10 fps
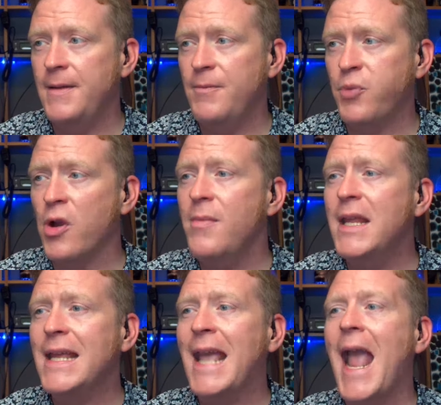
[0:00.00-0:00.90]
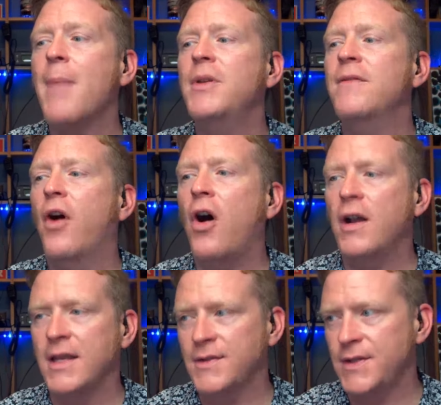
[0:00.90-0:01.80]
prohibiting captive
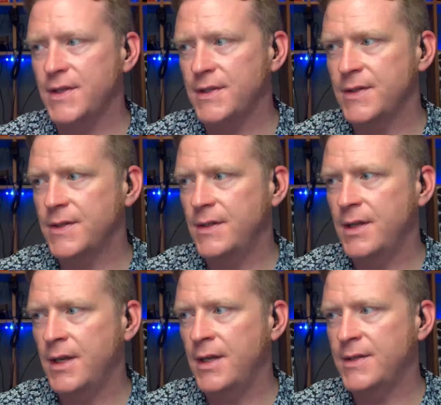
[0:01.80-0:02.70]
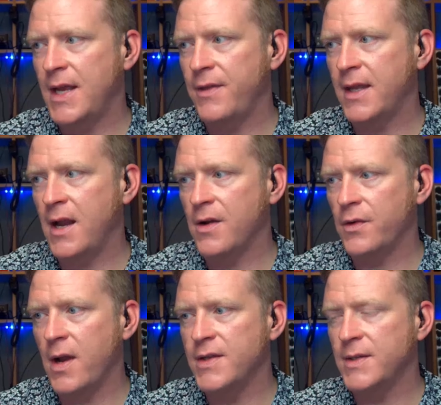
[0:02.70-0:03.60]
audiences is how they
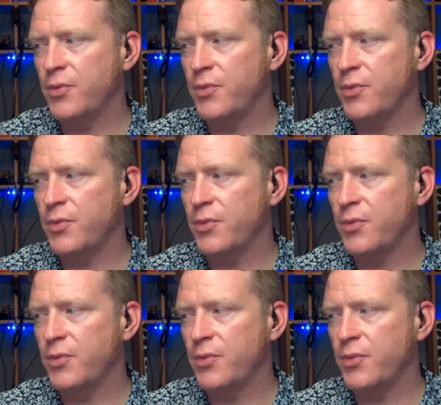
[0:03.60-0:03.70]
characterize it.